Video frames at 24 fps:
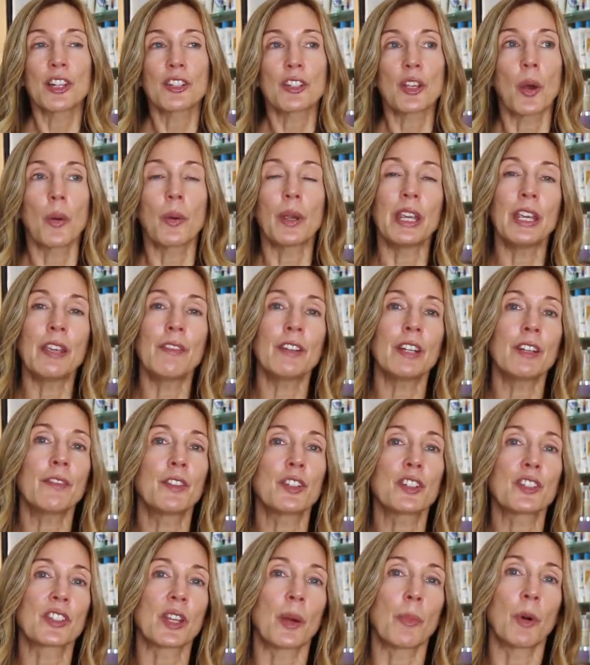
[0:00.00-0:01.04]
So even if
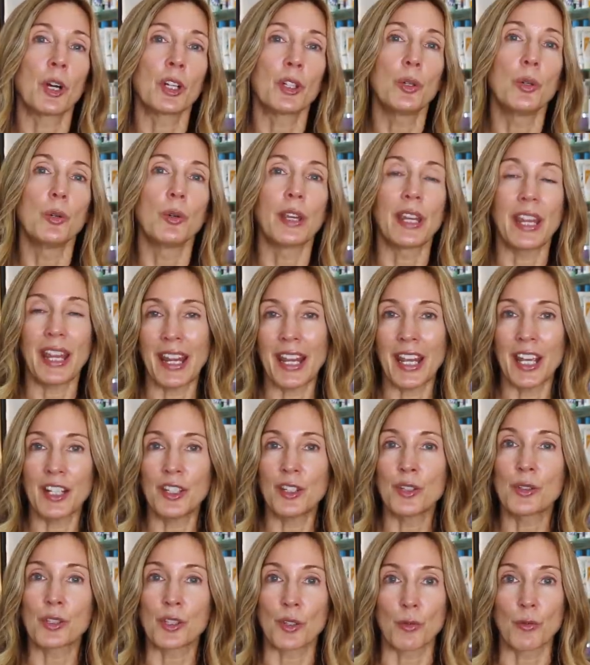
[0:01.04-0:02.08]
you're someone who
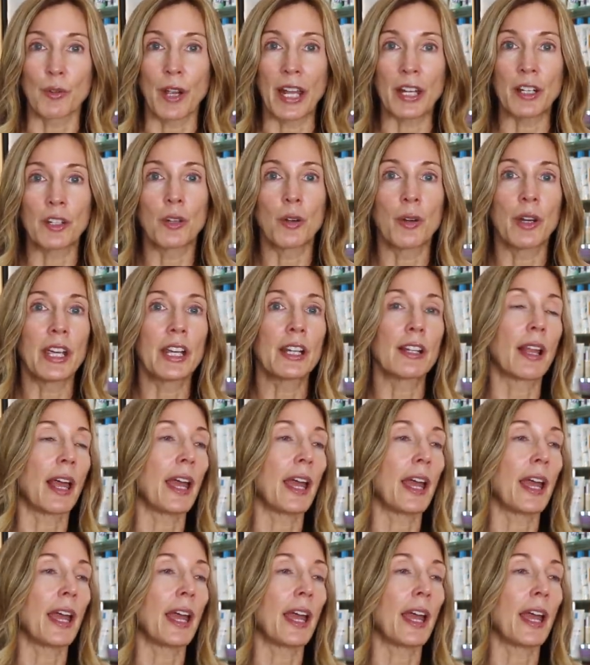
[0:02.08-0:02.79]
can't use a retinoid,